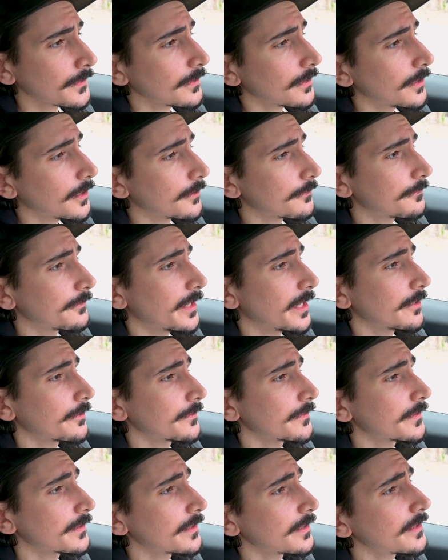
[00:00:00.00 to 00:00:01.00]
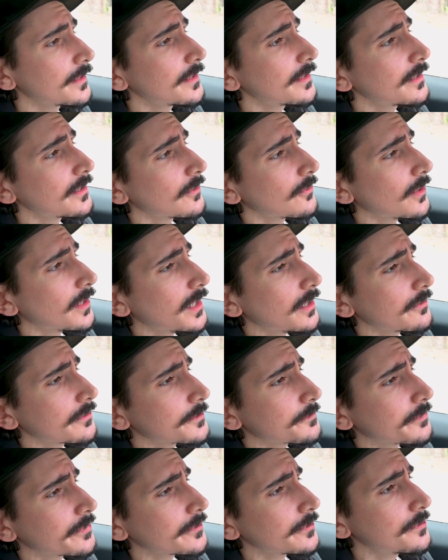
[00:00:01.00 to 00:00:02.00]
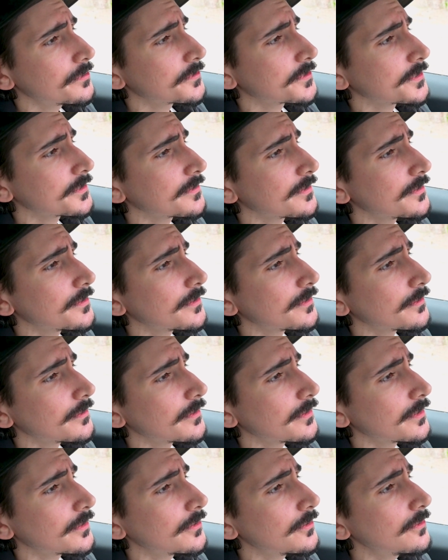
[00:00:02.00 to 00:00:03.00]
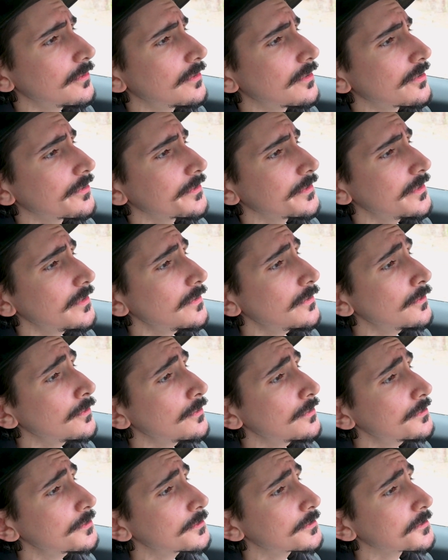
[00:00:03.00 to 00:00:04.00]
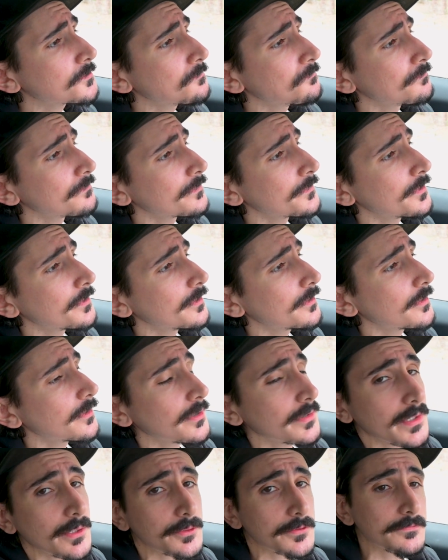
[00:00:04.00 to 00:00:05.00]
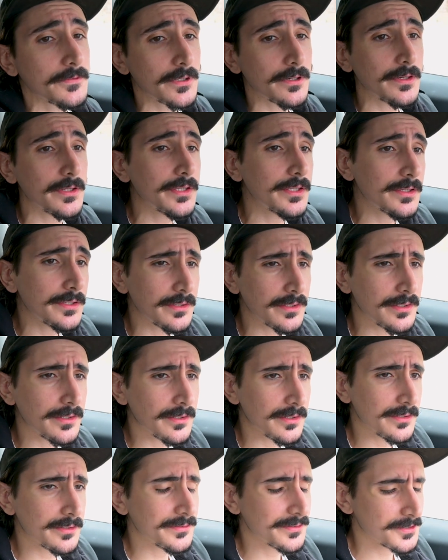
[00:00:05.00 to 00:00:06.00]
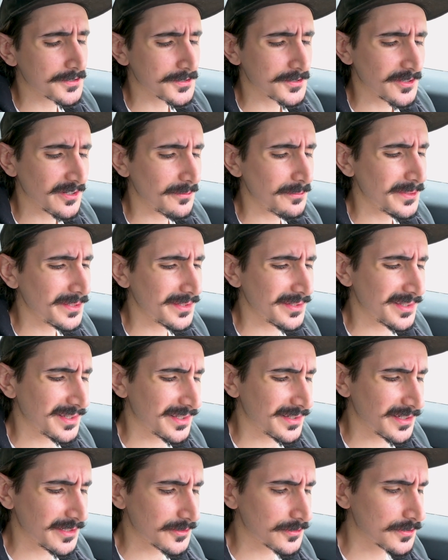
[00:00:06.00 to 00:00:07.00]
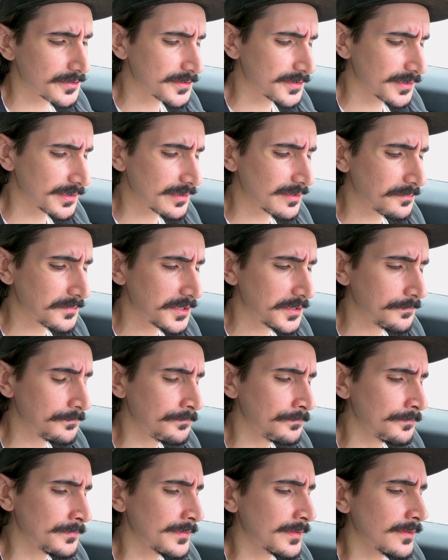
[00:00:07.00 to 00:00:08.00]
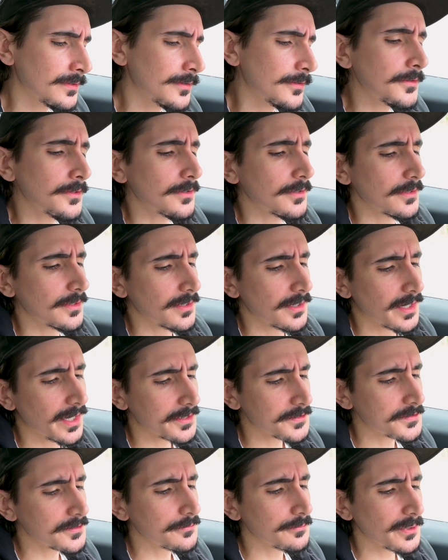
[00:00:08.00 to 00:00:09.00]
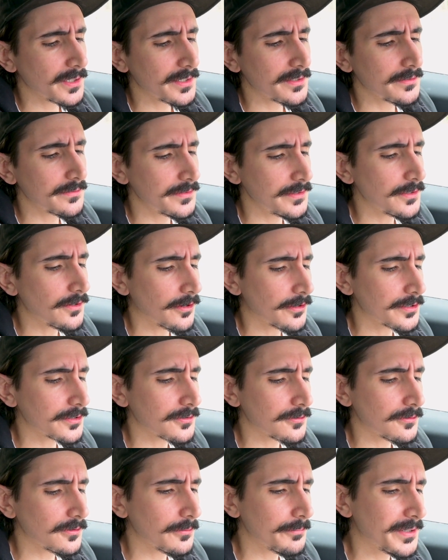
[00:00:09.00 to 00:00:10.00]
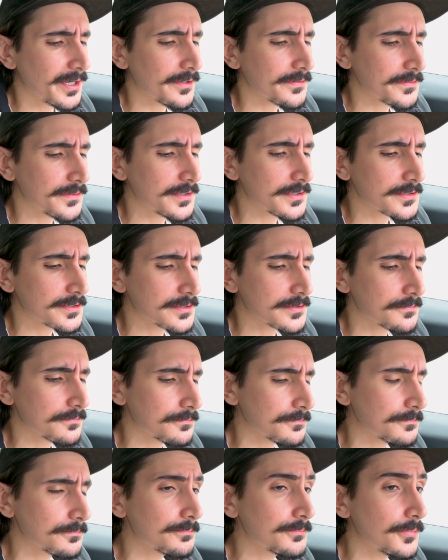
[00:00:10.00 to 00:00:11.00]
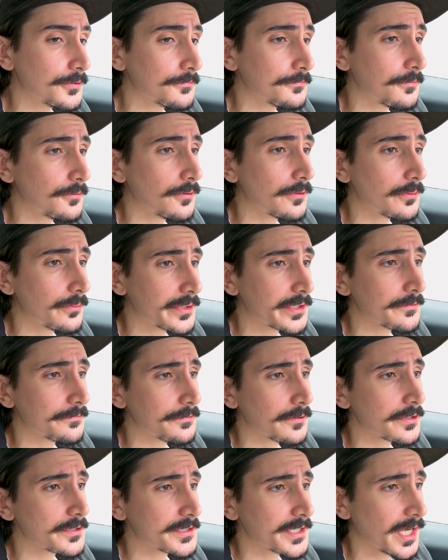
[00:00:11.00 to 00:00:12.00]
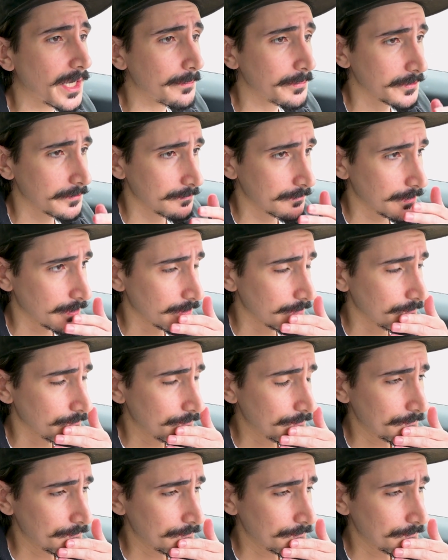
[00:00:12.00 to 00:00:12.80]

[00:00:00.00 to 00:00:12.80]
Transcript: I found while I was perusing the Google News that was very disturbing and interesting to me. I actually read the article about this before when it first happened, but